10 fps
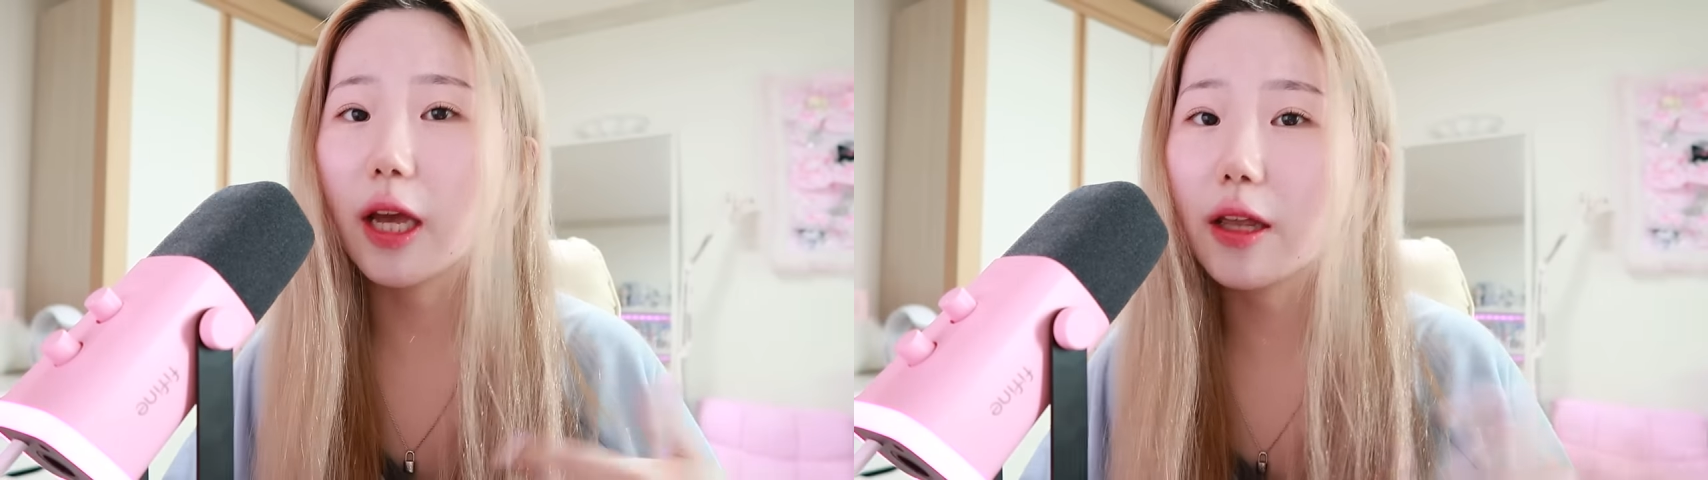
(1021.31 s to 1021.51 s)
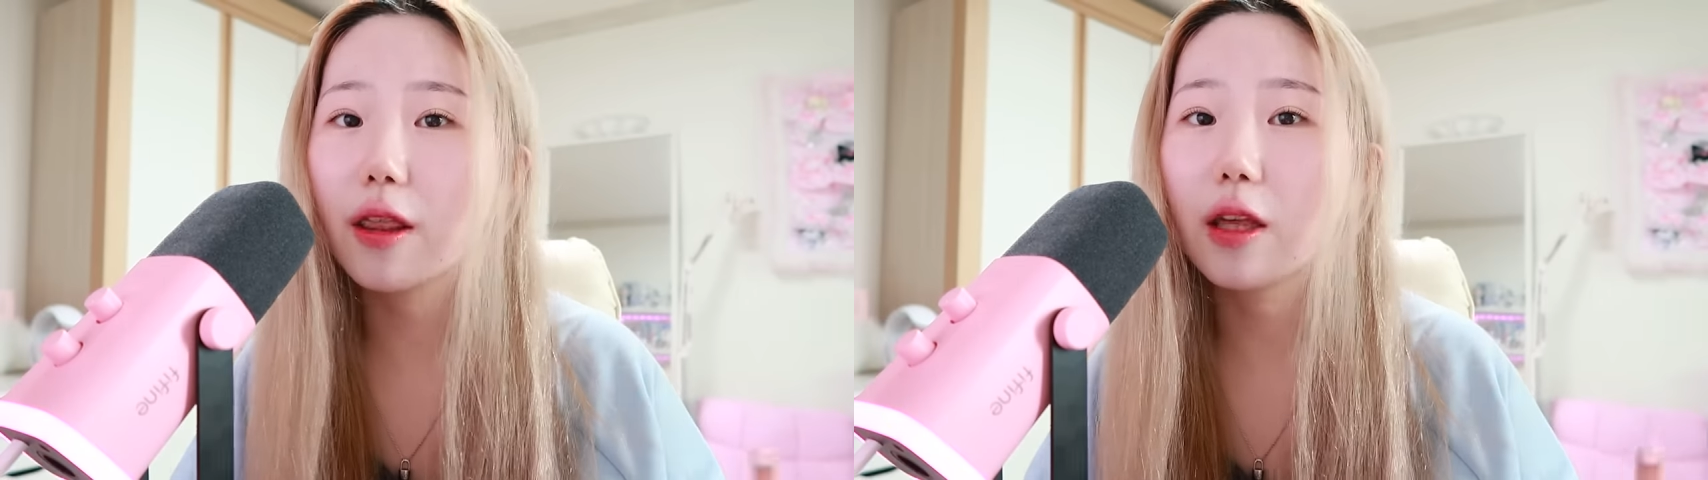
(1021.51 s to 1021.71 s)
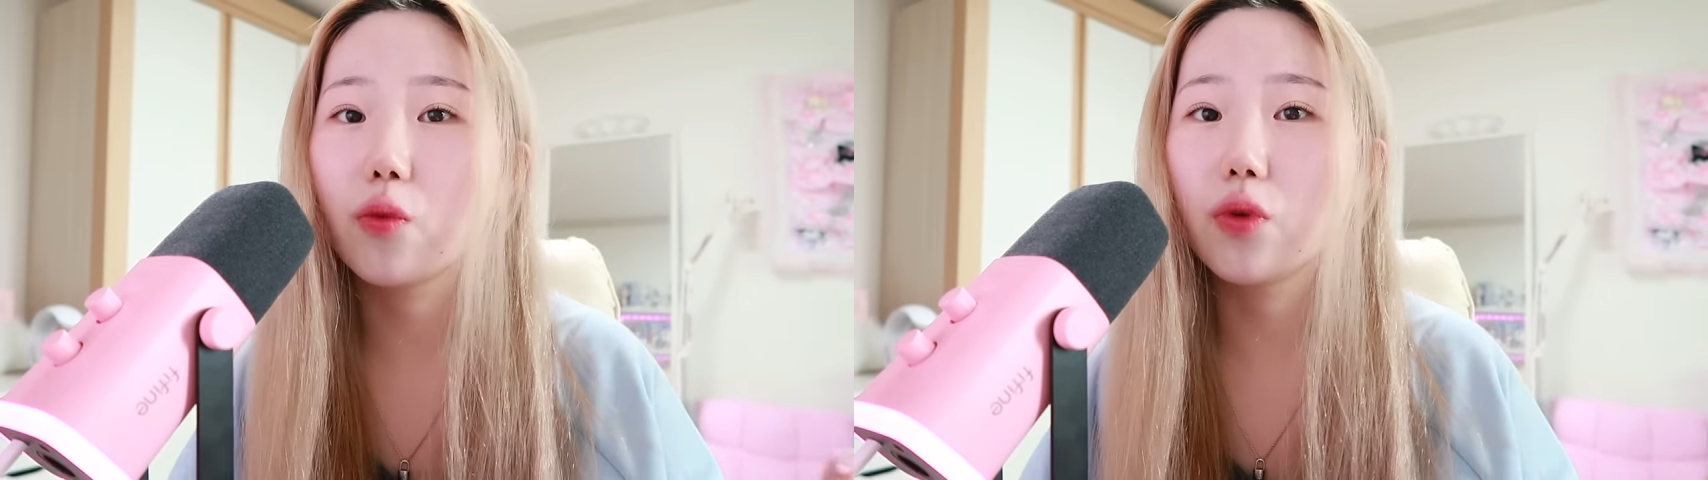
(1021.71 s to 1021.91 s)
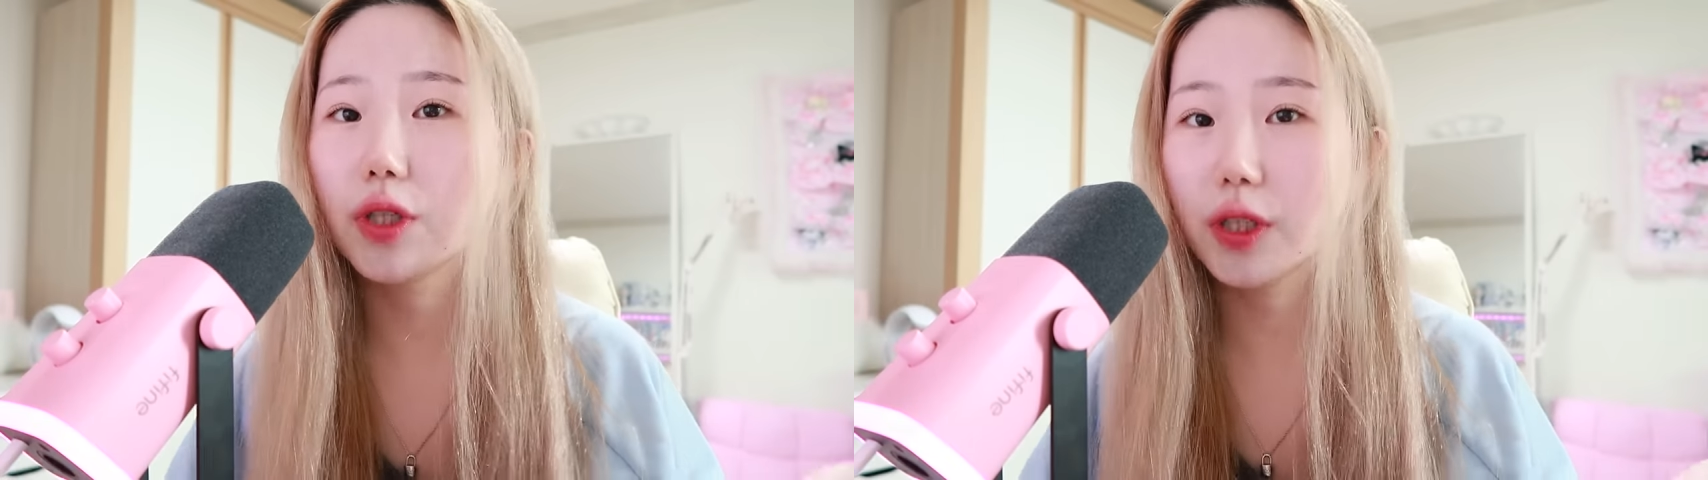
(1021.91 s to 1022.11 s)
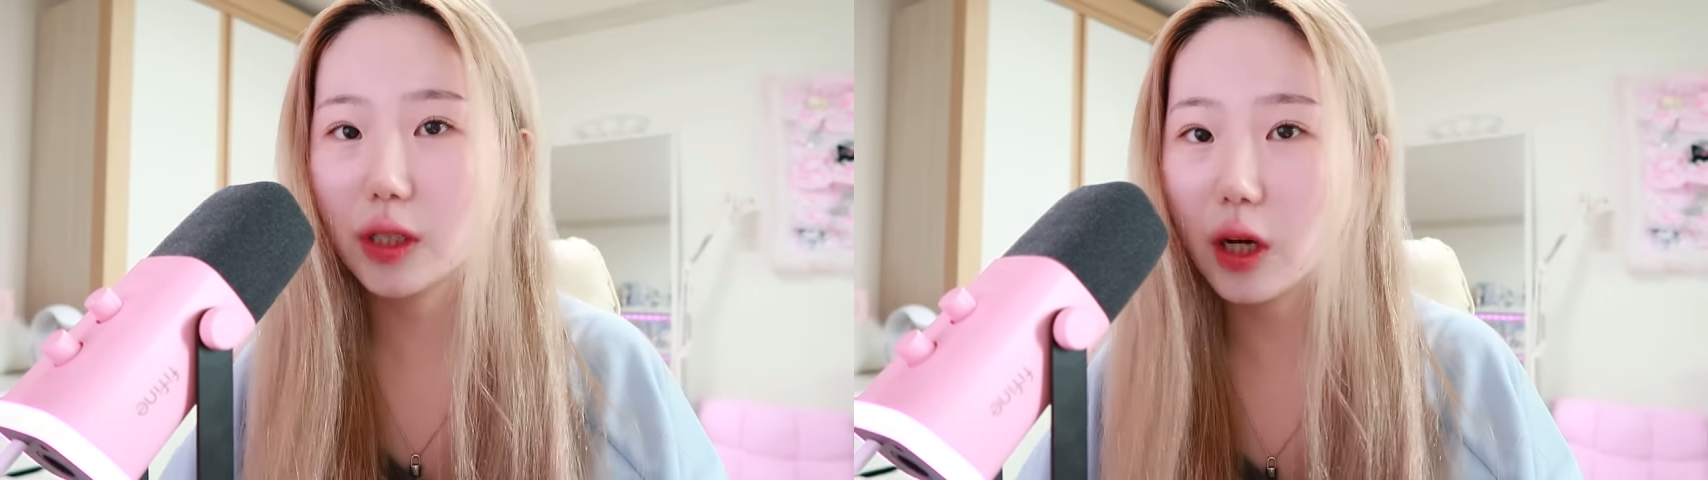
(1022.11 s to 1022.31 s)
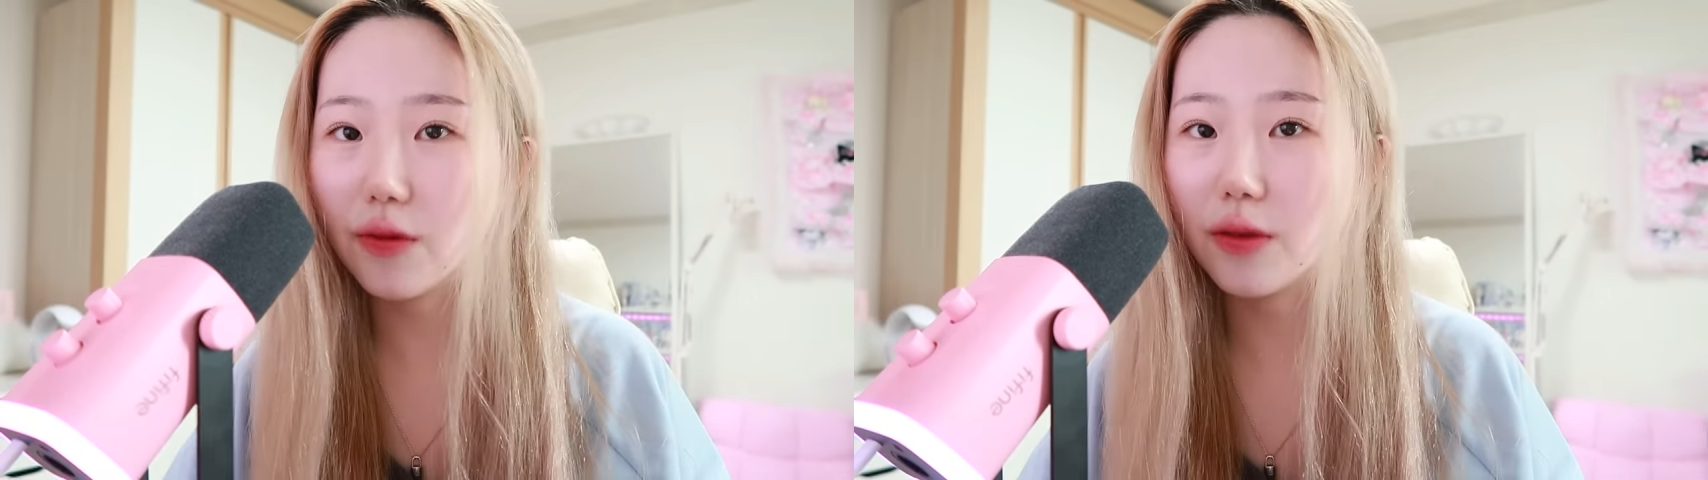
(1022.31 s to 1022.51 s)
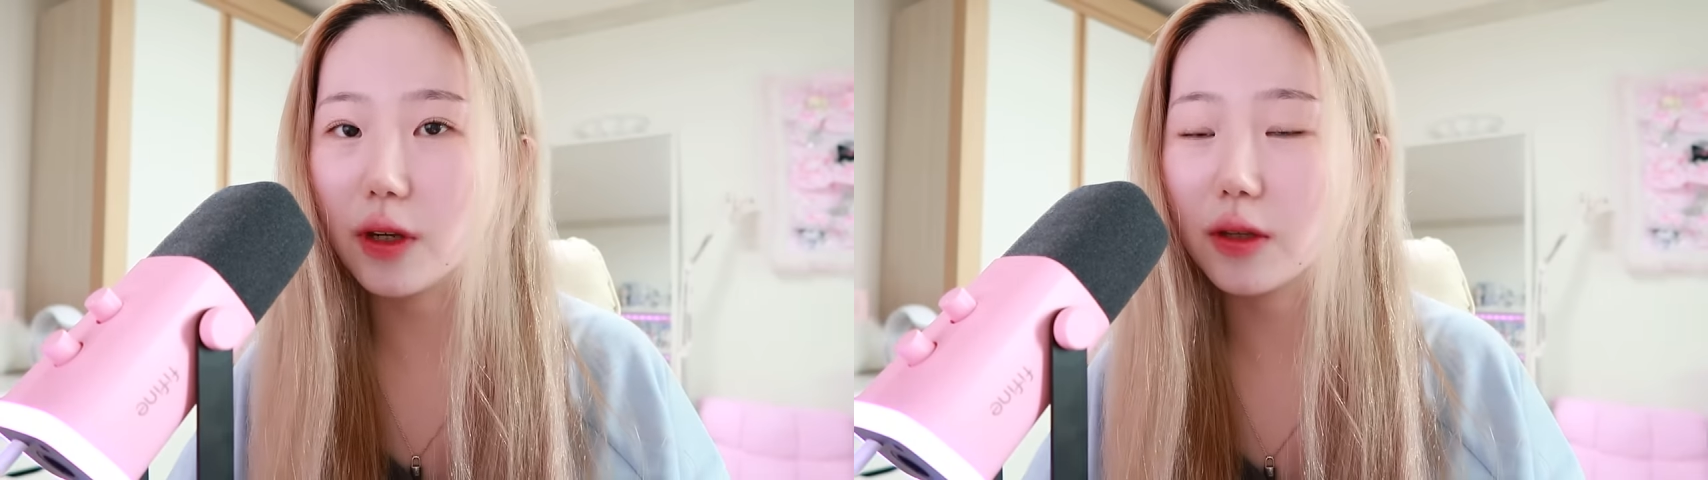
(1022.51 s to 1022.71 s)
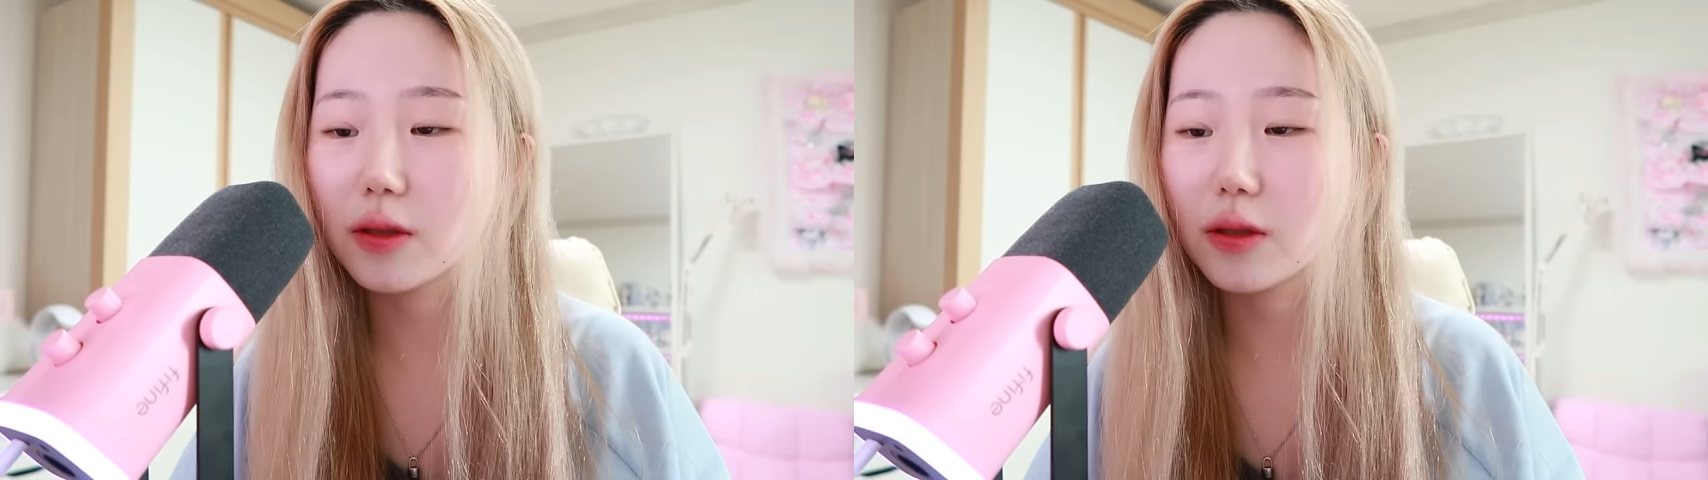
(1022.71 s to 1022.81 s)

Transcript: anything, we were starving.